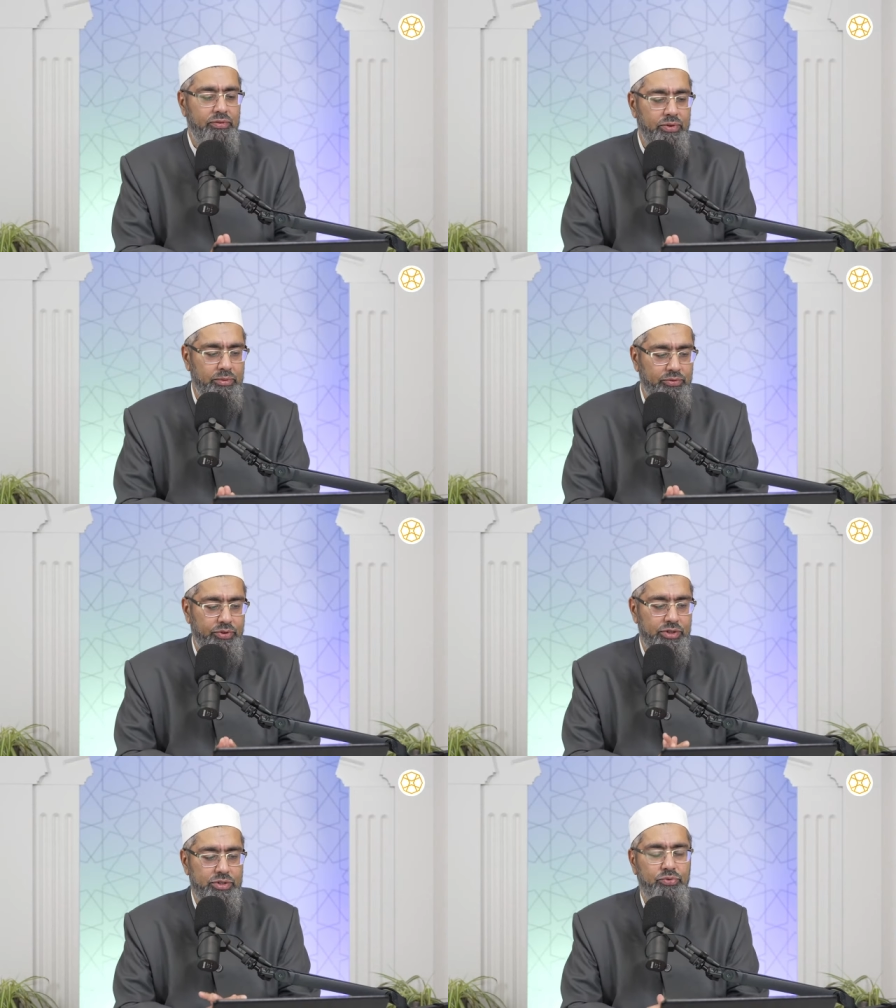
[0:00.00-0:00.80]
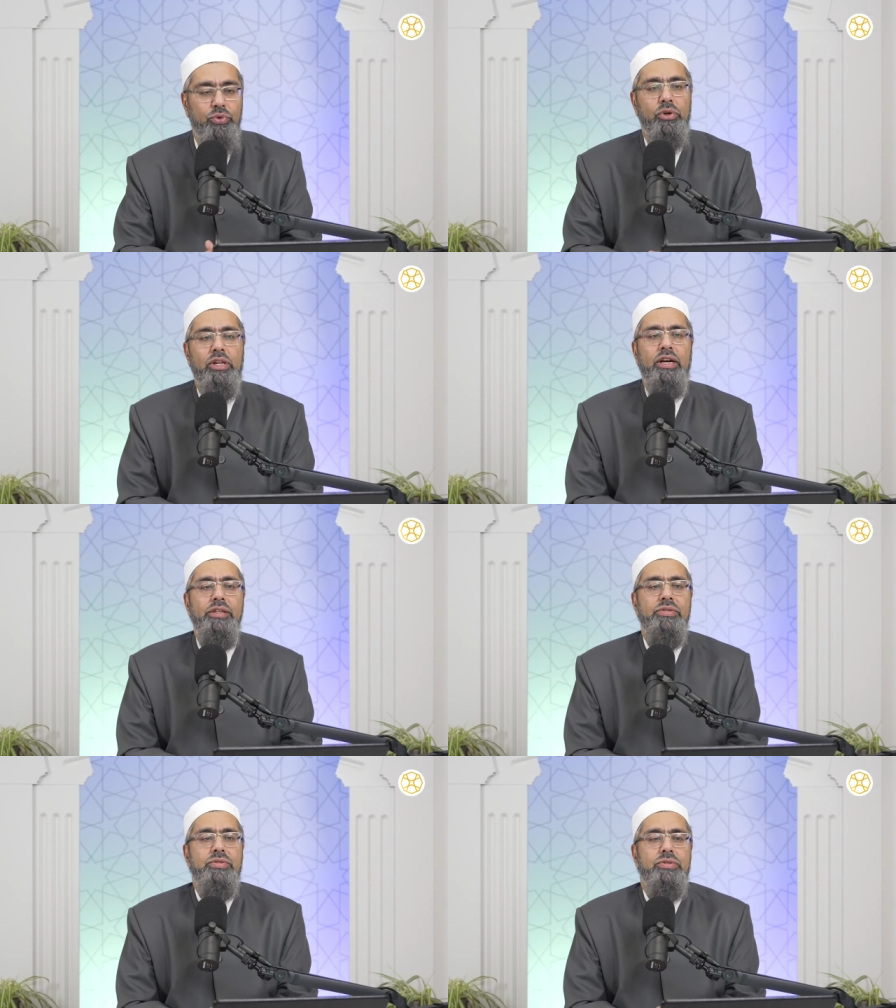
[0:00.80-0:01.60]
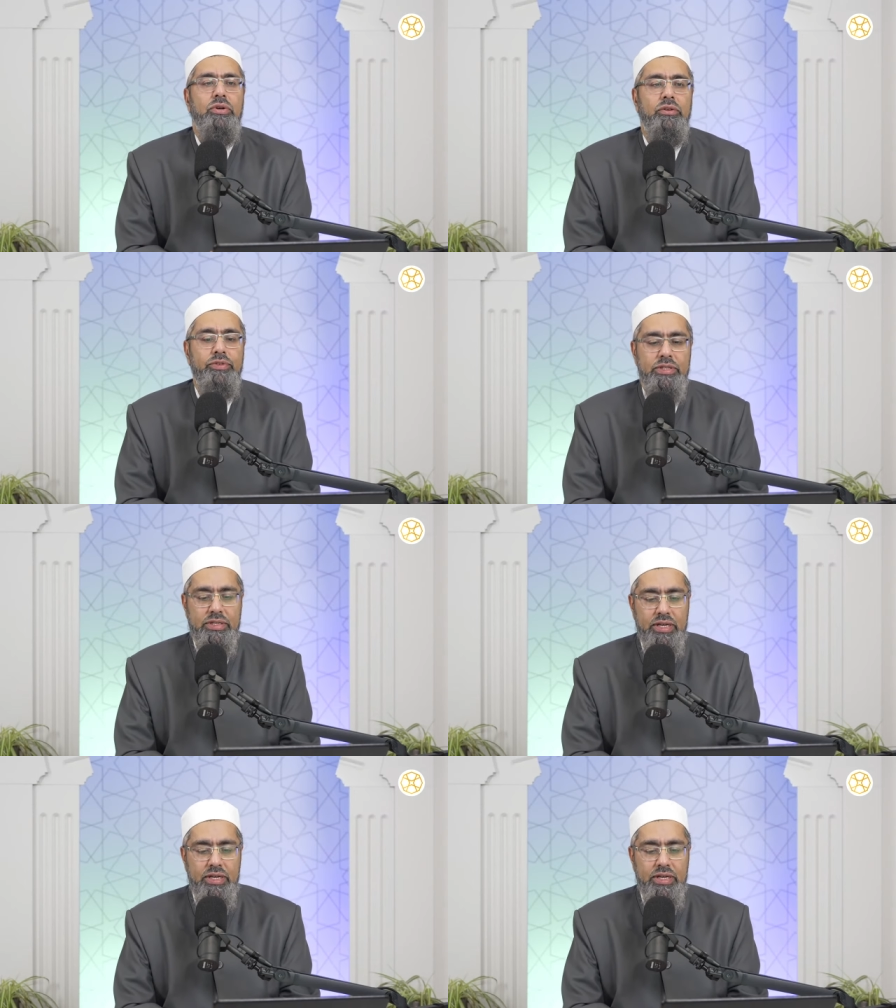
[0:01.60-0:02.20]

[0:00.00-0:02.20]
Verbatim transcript: from the first four lines of this